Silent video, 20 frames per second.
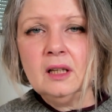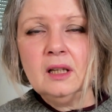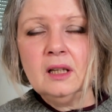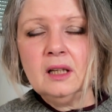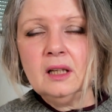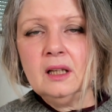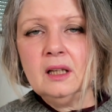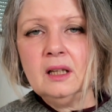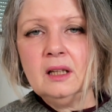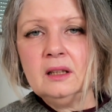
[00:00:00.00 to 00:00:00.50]

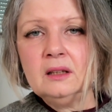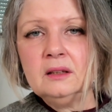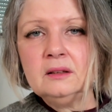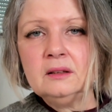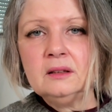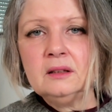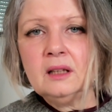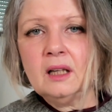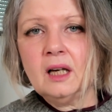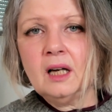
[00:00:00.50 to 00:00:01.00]

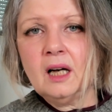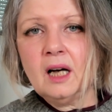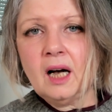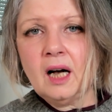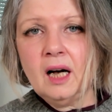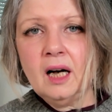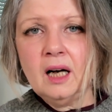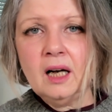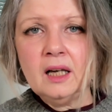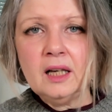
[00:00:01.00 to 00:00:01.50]
And
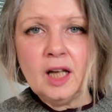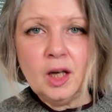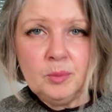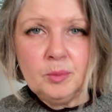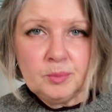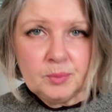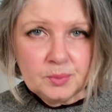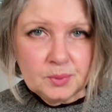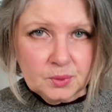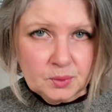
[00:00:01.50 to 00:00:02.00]
I
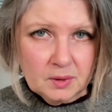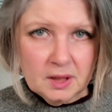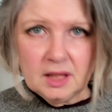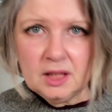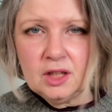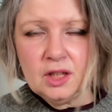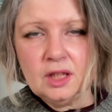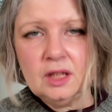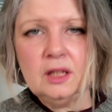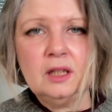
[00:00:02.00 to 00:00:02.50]

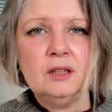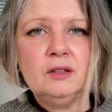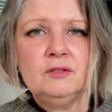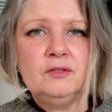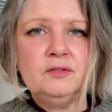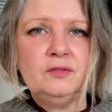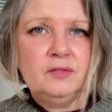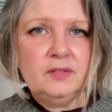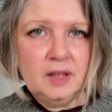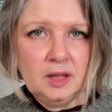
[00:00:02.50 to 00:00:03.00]
appreciate
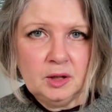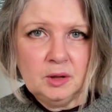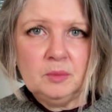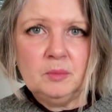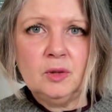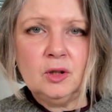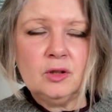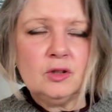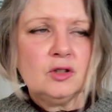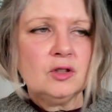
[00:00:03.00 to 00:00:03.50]
very
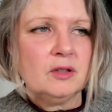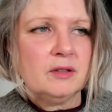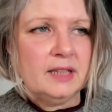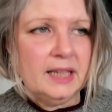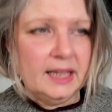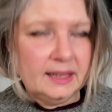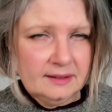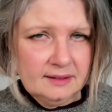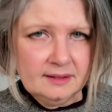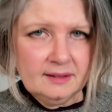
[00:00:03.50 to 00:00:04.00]
much
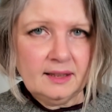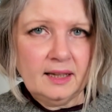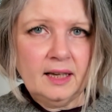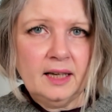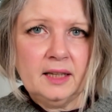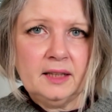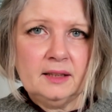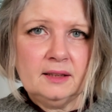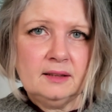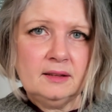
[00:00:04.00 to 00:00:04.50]
that
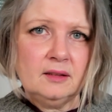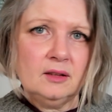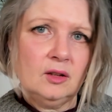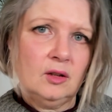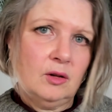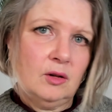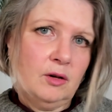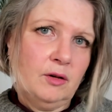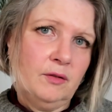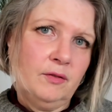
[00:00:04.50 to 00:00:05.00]
side
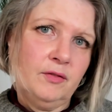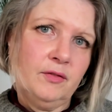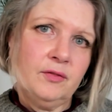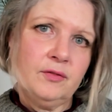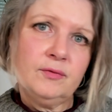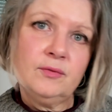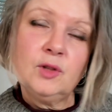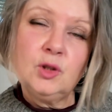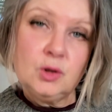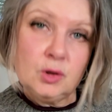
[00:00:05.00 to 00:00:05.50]
of
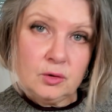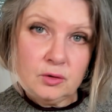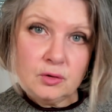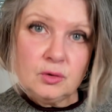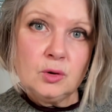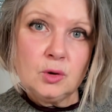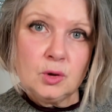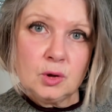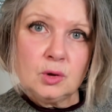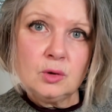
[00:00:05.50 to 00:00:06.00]
the
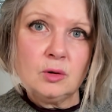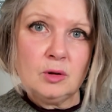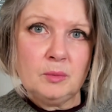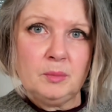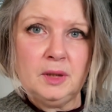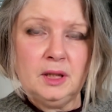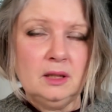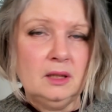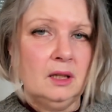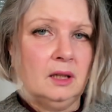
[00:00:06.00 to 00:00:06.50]
social
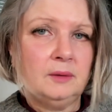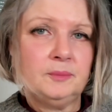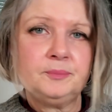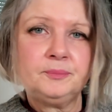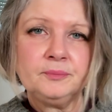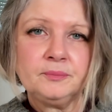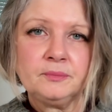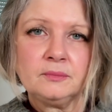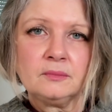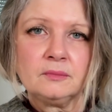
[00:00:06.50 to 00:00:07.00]
media.
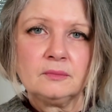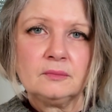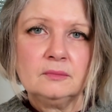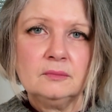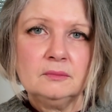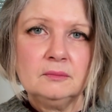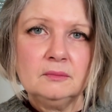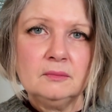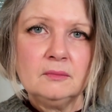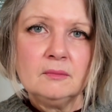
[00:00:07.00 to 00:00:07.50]

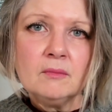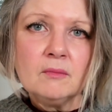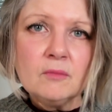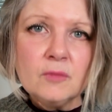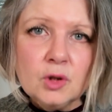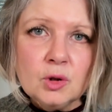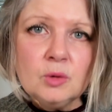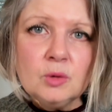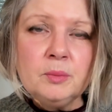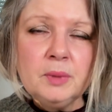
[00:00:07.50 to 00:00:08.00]

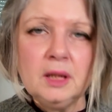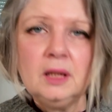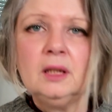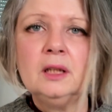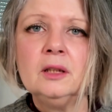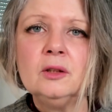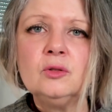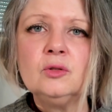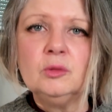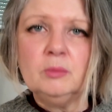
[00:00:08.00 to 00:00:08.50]
You being
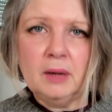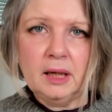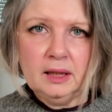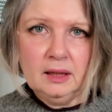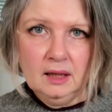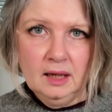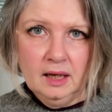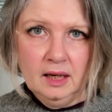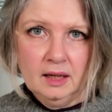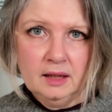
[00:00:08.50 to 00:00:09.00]
into my
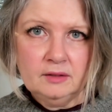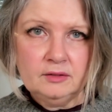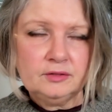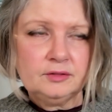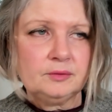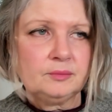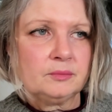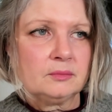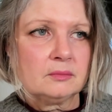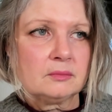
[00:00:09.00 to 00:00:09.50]
life,
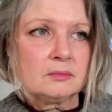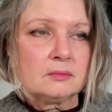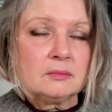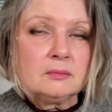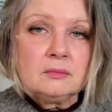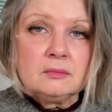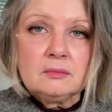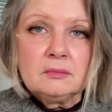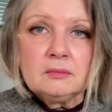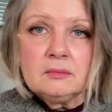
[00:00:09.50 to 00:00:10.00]

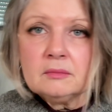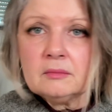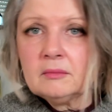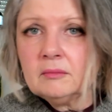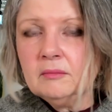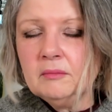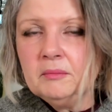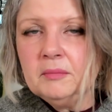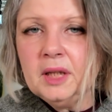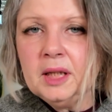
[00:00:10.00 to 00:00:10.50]

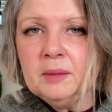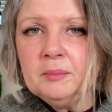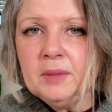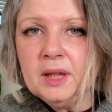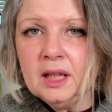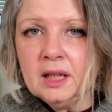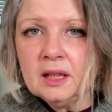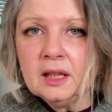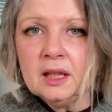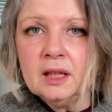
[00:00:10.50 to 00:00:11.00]
me
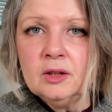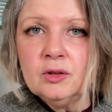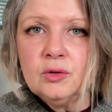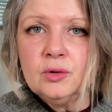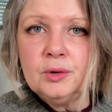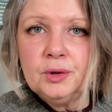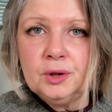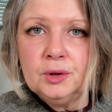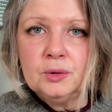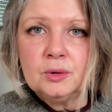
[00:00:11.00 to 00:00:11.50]
being into
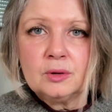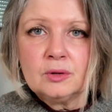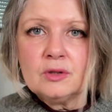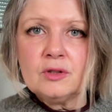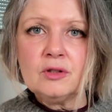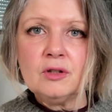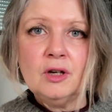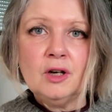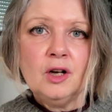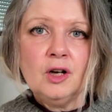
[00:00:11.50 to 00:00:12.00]

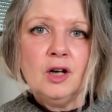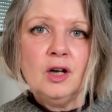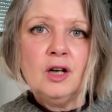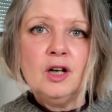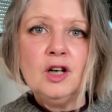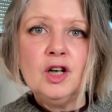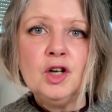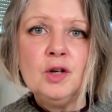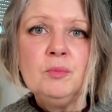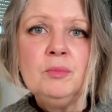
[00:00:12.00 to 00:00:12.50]
yours,
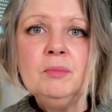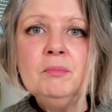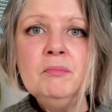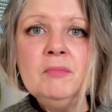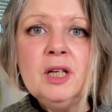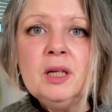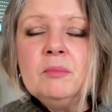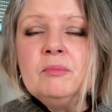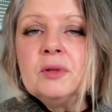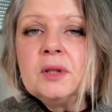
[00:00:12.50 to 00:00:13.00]

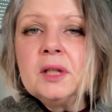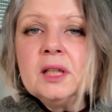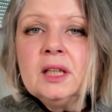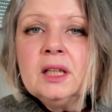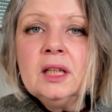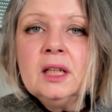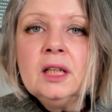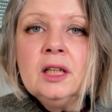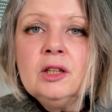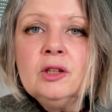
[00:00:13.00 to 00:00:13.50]
me
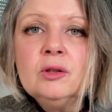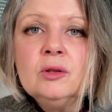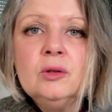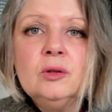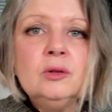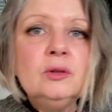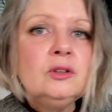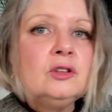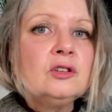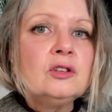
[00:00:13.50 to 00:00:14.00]
bringing
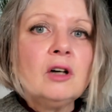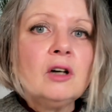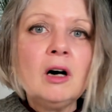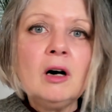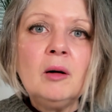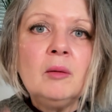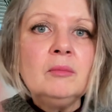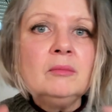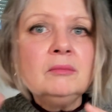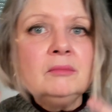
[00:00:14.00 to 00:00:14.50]
you
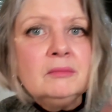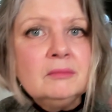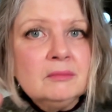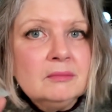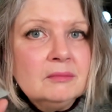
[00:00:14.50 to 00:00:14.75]
some